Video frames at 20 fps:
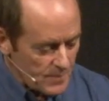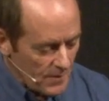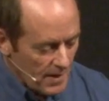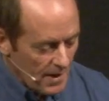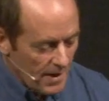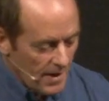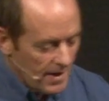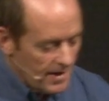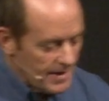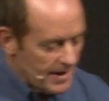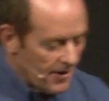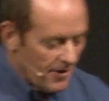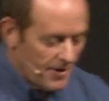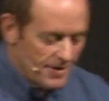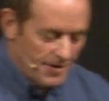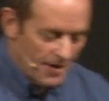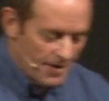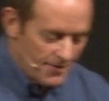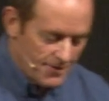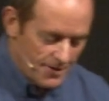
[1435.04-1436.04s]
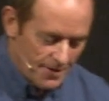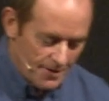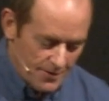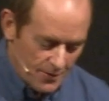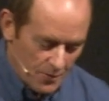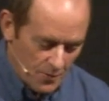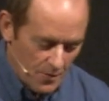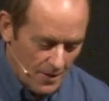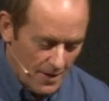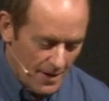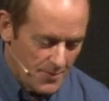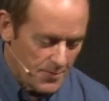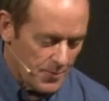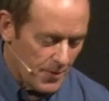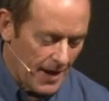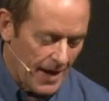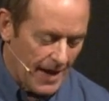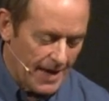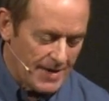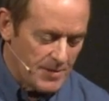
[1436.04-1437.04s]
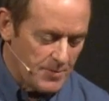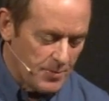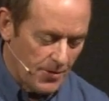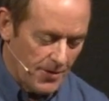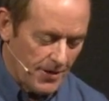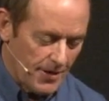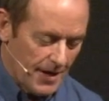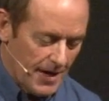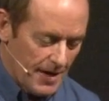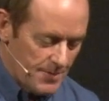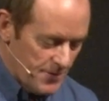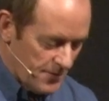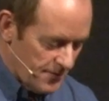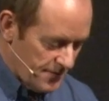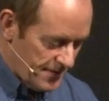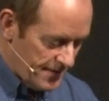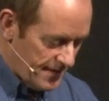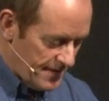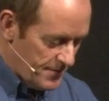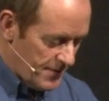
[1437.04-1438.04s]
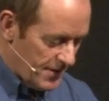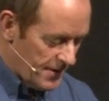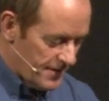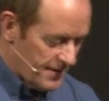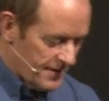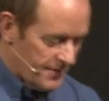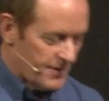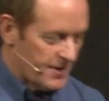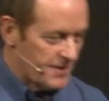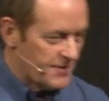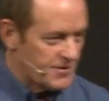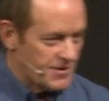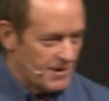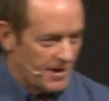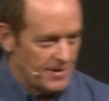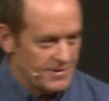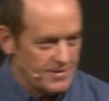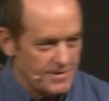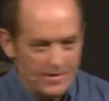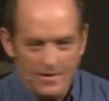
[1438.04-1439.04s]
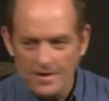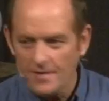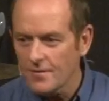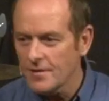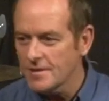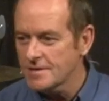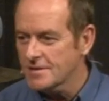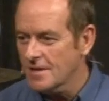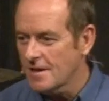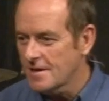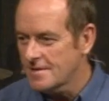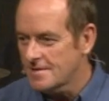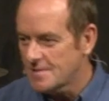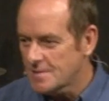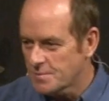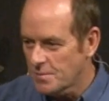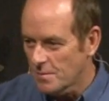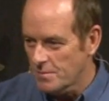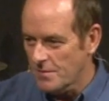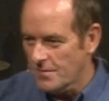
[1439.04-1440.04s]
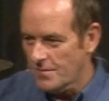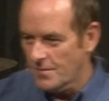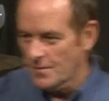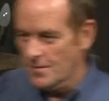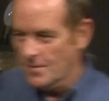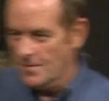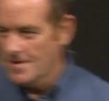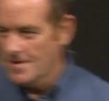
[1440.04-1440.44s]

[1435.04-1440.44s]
Now, I've got a little bragging point. I hope you'll forgive me. I don't know if I've showed you. Have I showed you this book before?